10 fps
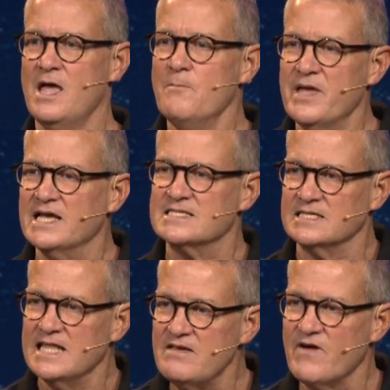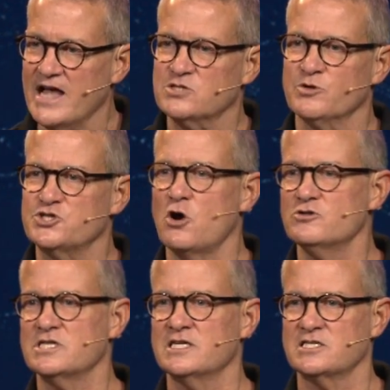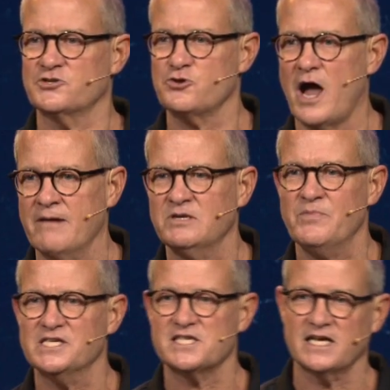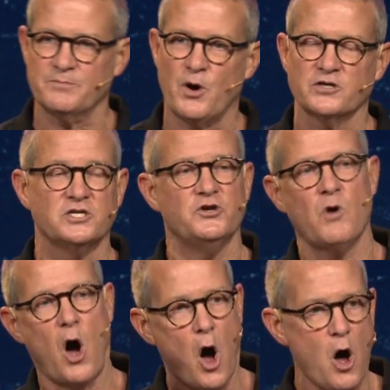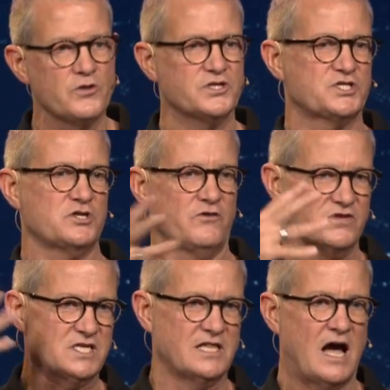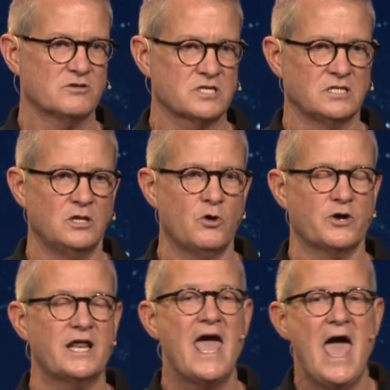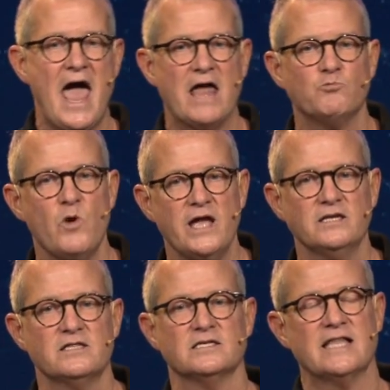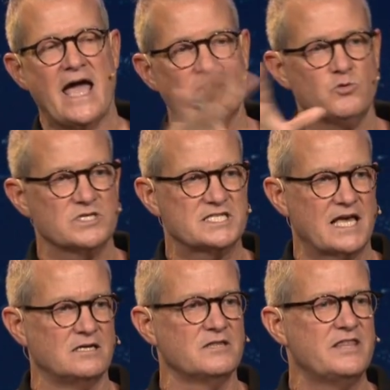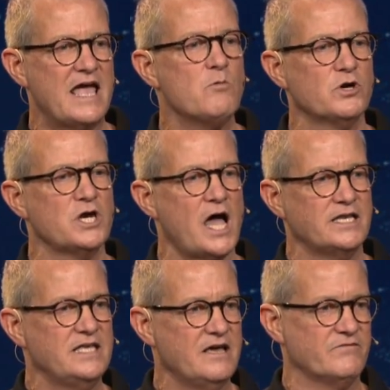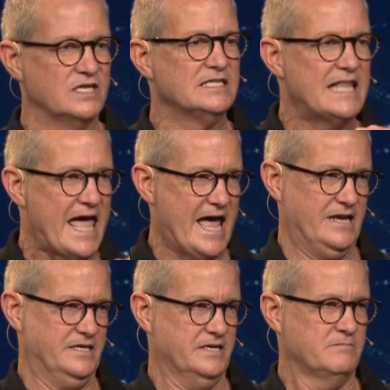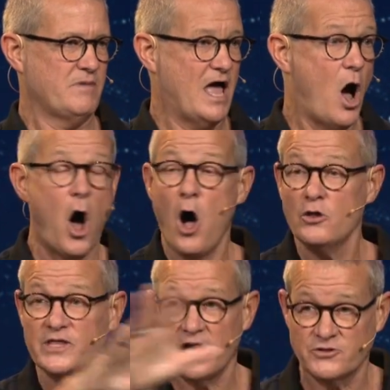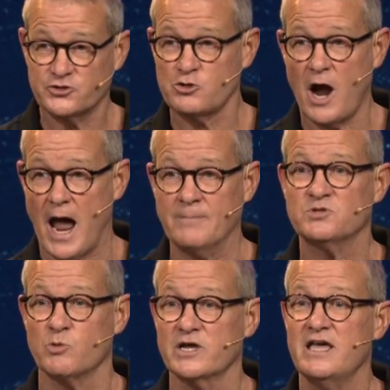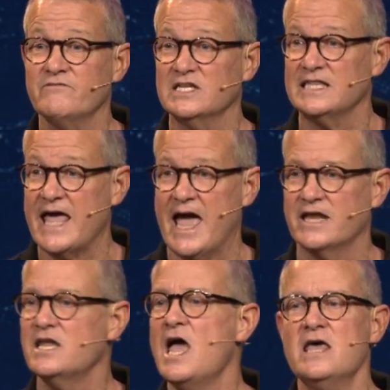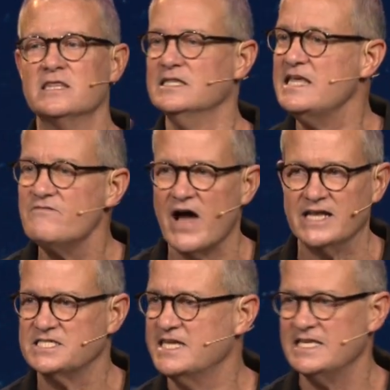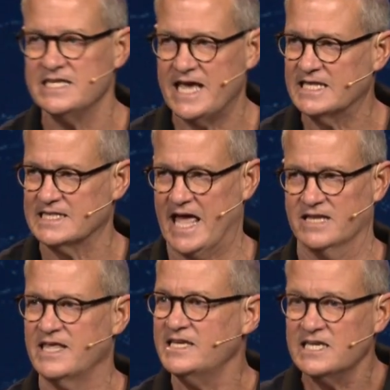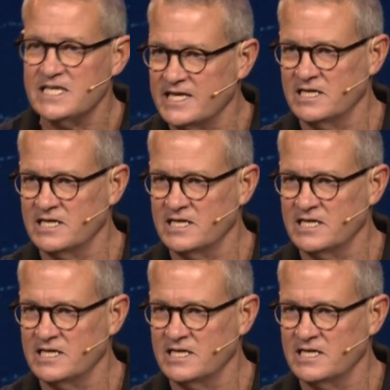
because the Levites were chosen as a tribe to be set apart to do all the service in the house of the Lord. And when the land was settled, they were not given land. All the other tribes were given land. The Levites didn't get land. They didn't get an